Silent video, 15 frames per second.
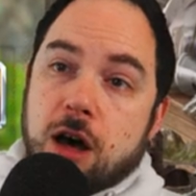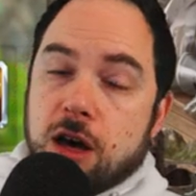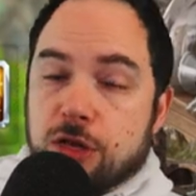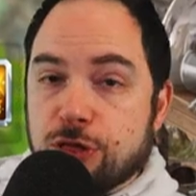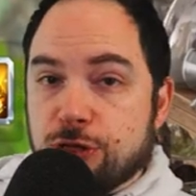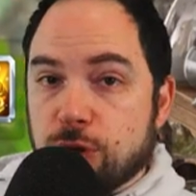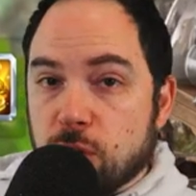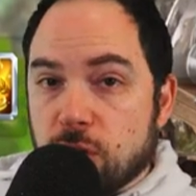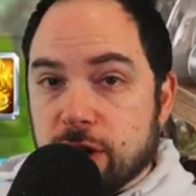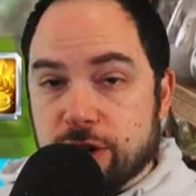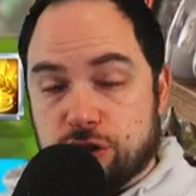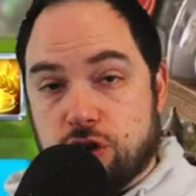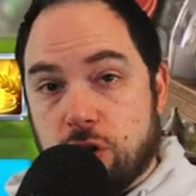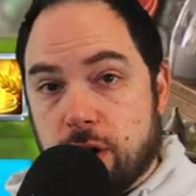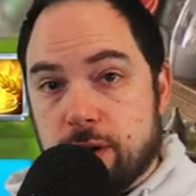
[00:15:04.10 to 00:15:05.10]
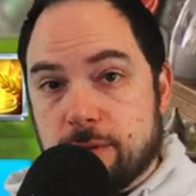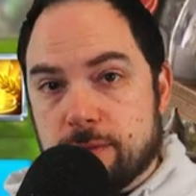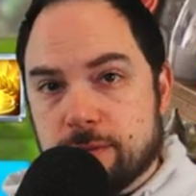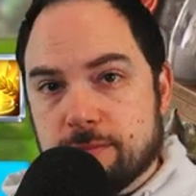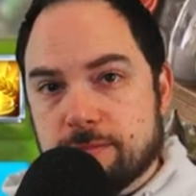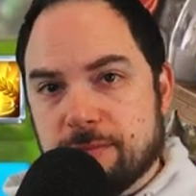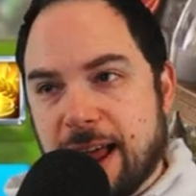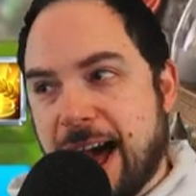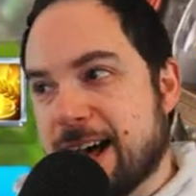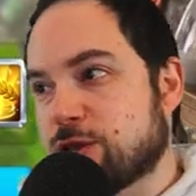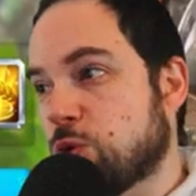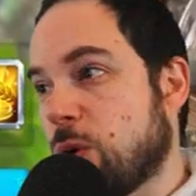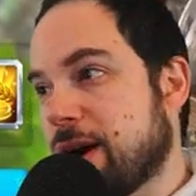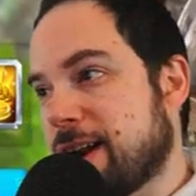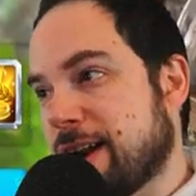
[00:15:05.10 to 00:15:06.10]
a third as good
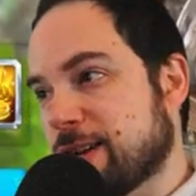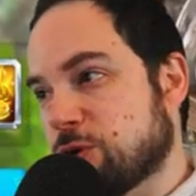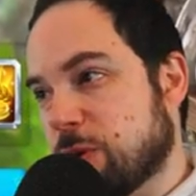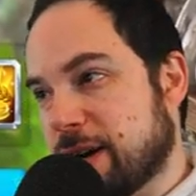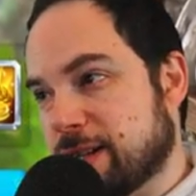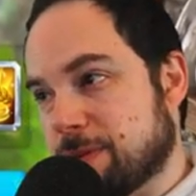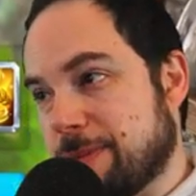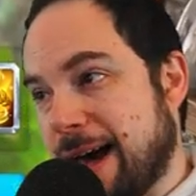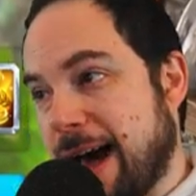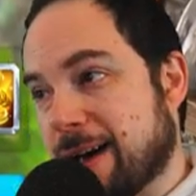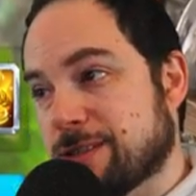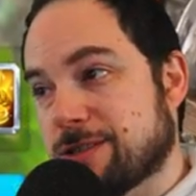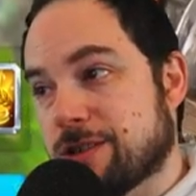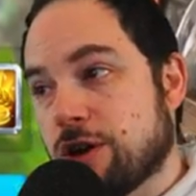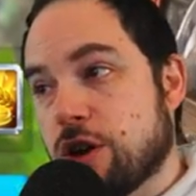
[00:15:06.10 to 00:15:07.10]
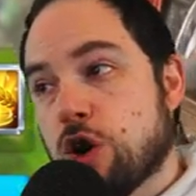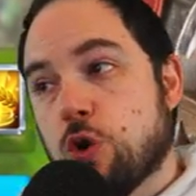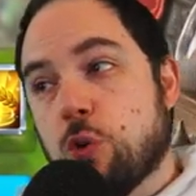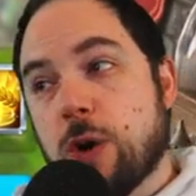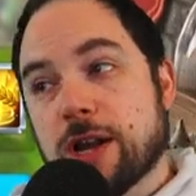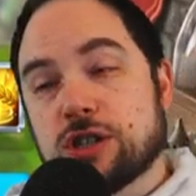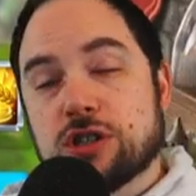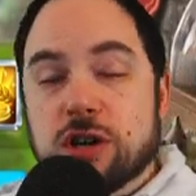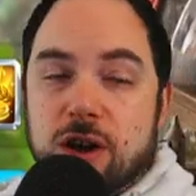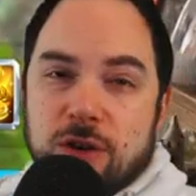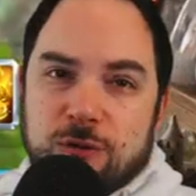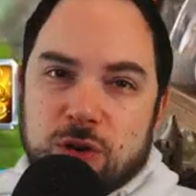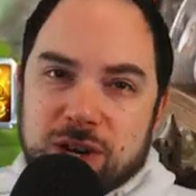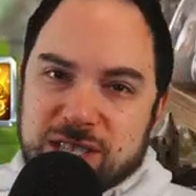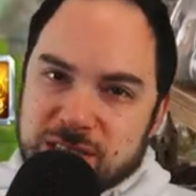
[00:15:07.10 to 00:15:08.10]
as what it is when it's maxed, which
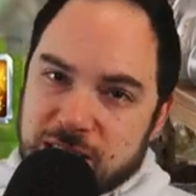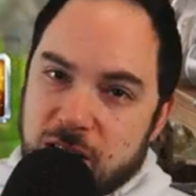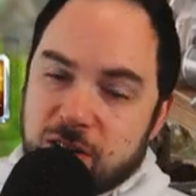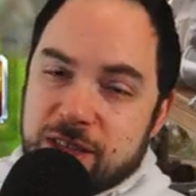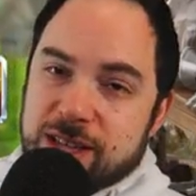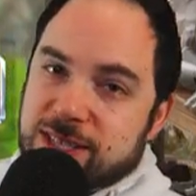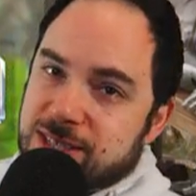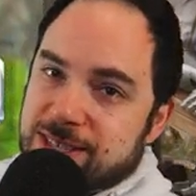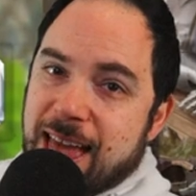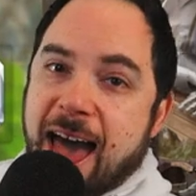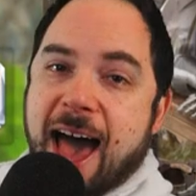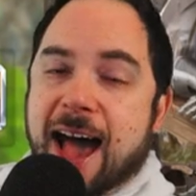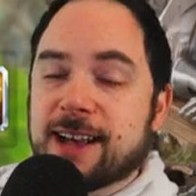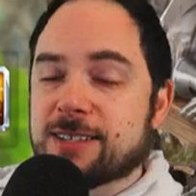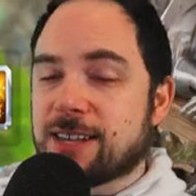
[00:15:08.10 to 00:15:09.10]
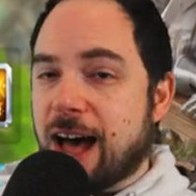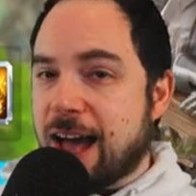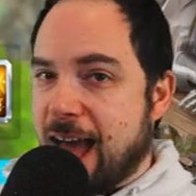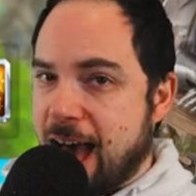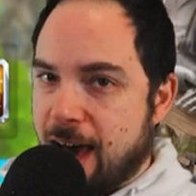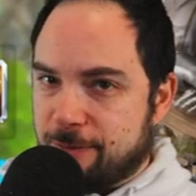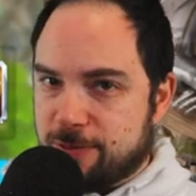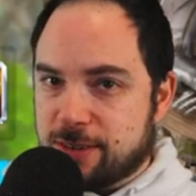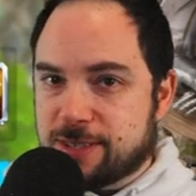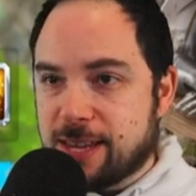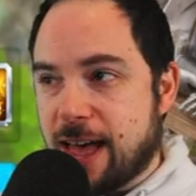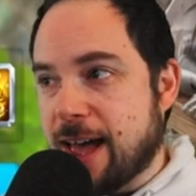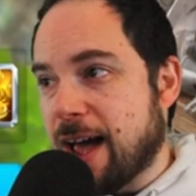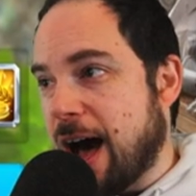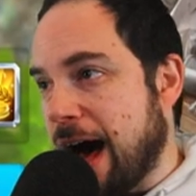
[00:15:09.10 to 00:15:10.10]
for a skill that stacks, I have to
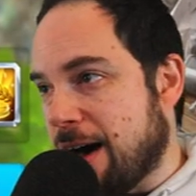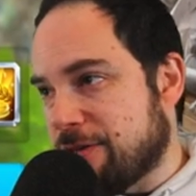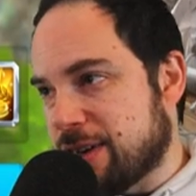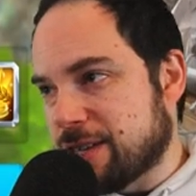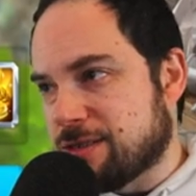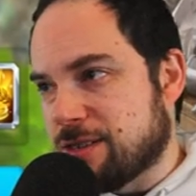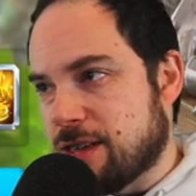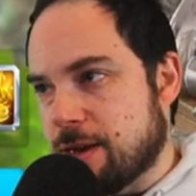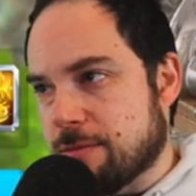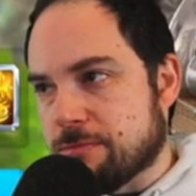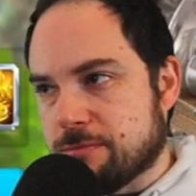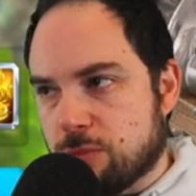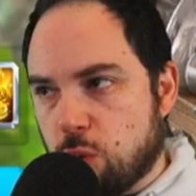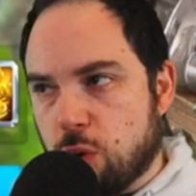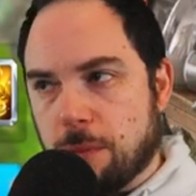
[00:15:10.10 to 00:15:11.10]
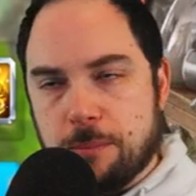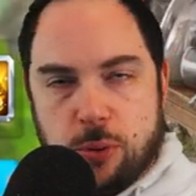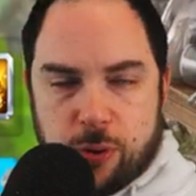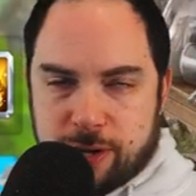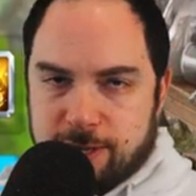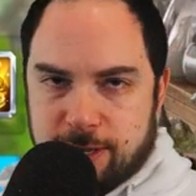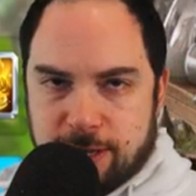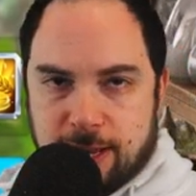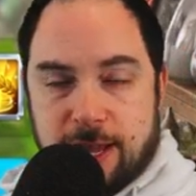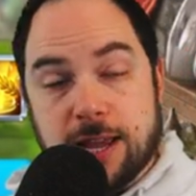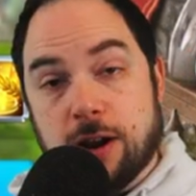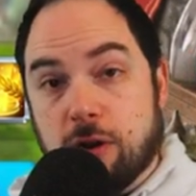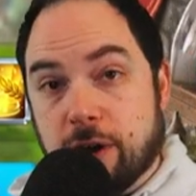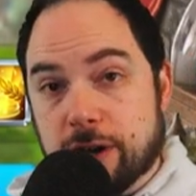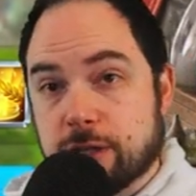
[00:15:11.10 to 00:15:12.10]
say, obviously more points into
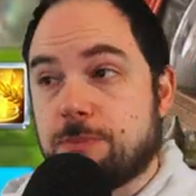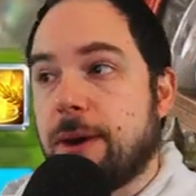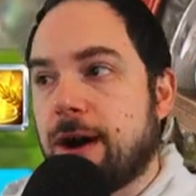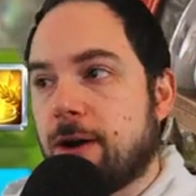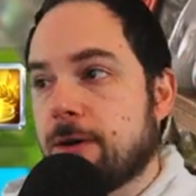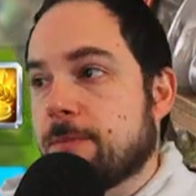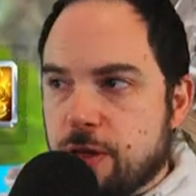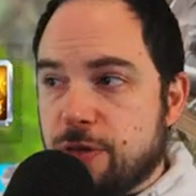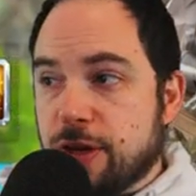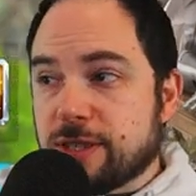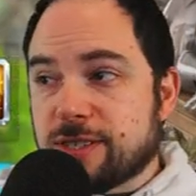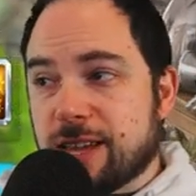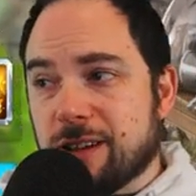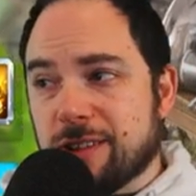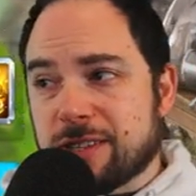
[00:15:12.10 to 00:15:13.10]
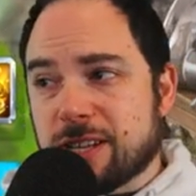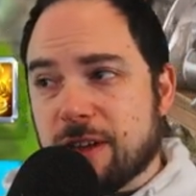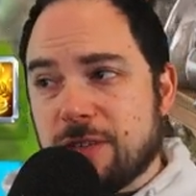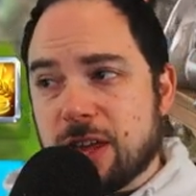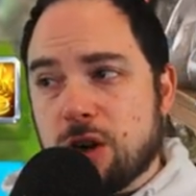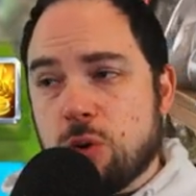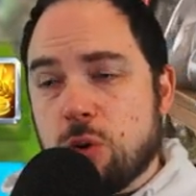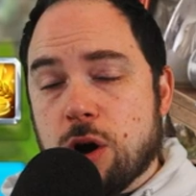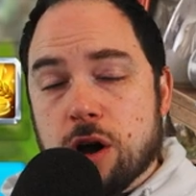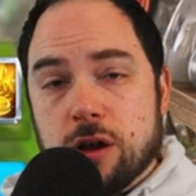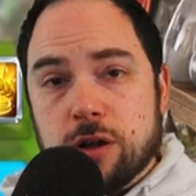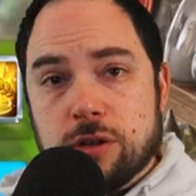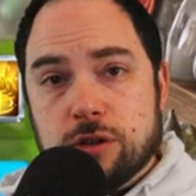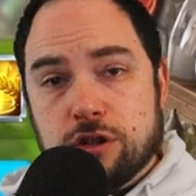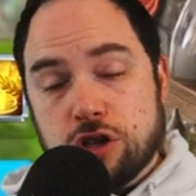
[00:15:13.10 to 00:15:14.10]
here is better. This skill is giving you
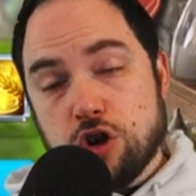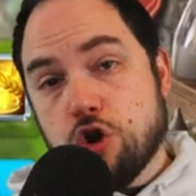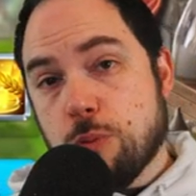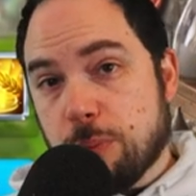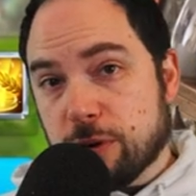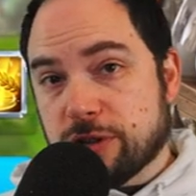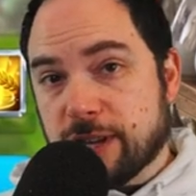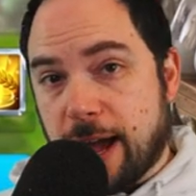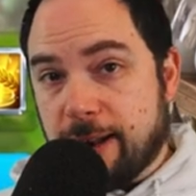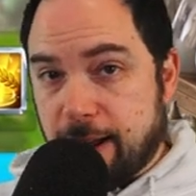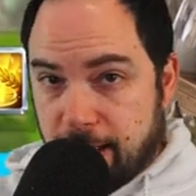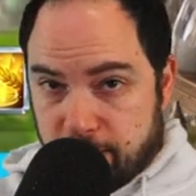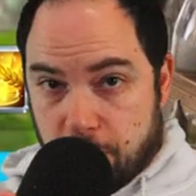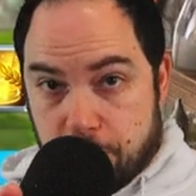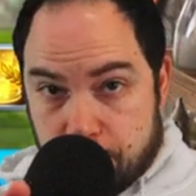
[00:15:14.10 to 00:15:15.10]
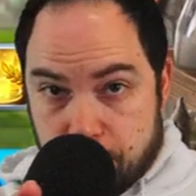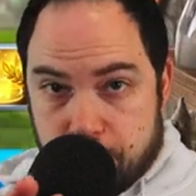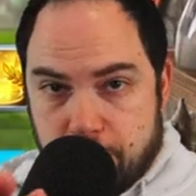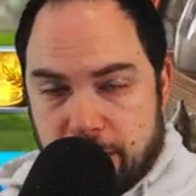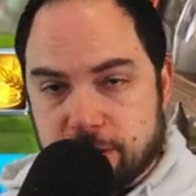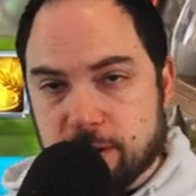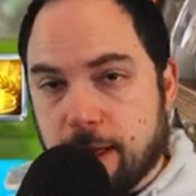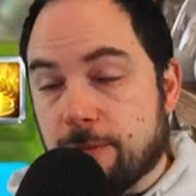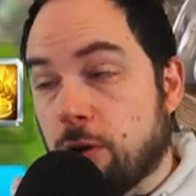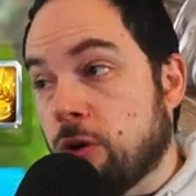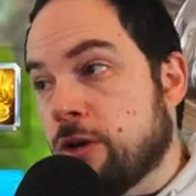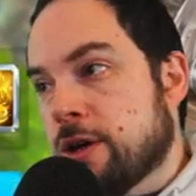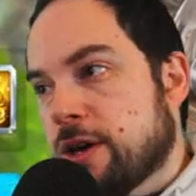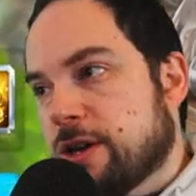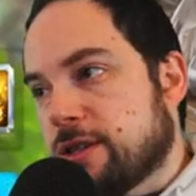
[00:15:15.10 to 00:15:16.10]
2% at the base
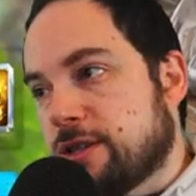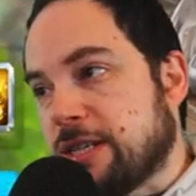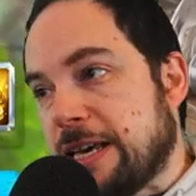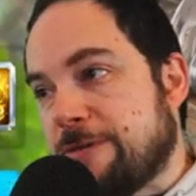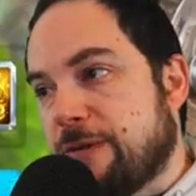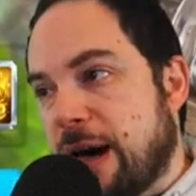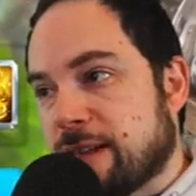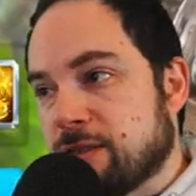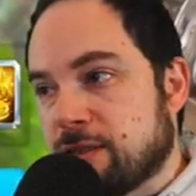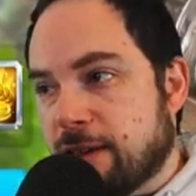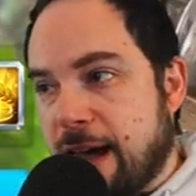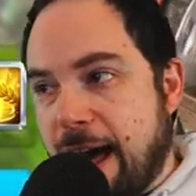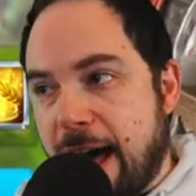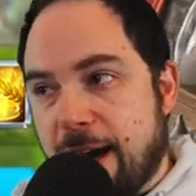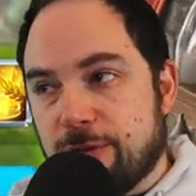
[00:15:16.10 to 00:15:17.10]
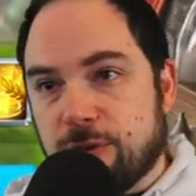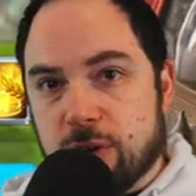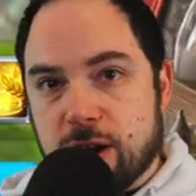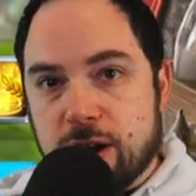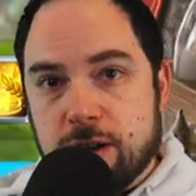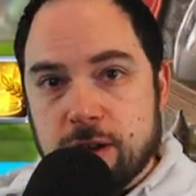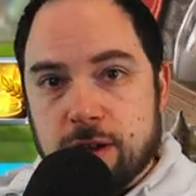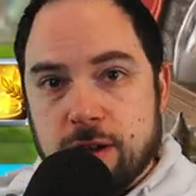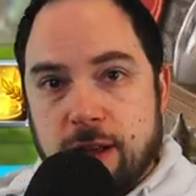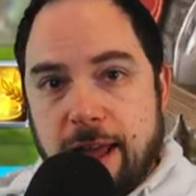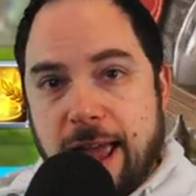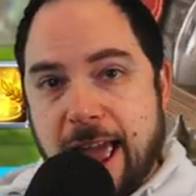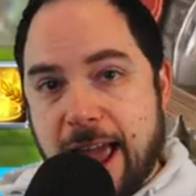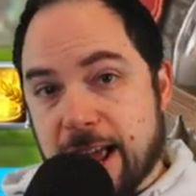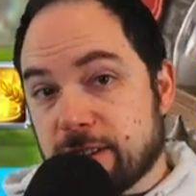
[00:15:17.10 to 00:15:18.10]
level defense every
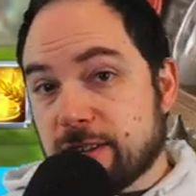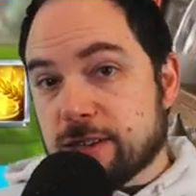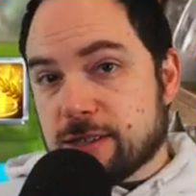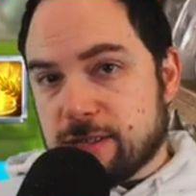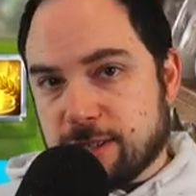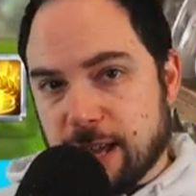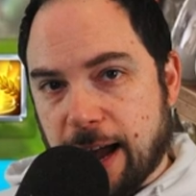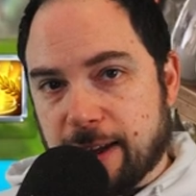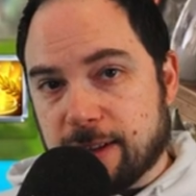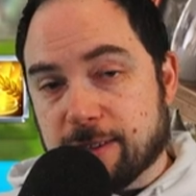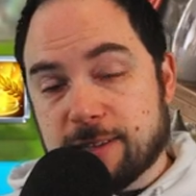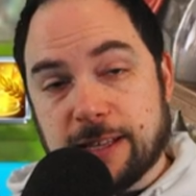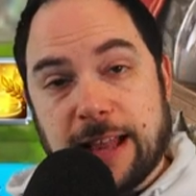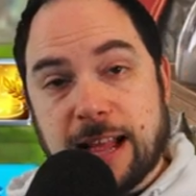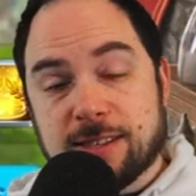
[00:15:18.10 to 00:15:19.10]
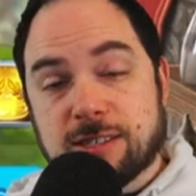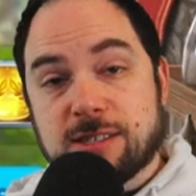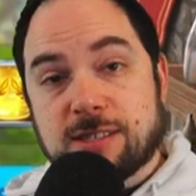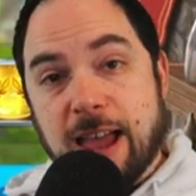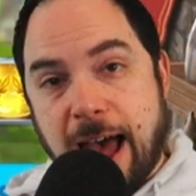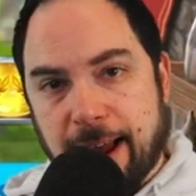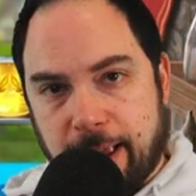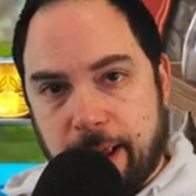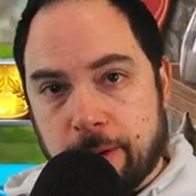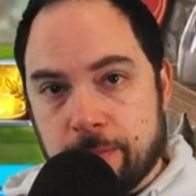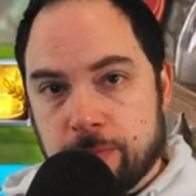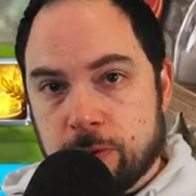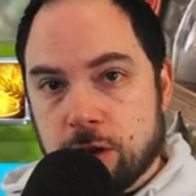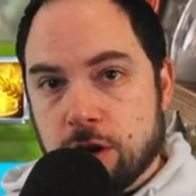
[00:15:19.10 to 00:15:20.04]
eight seconds, and that's stacking.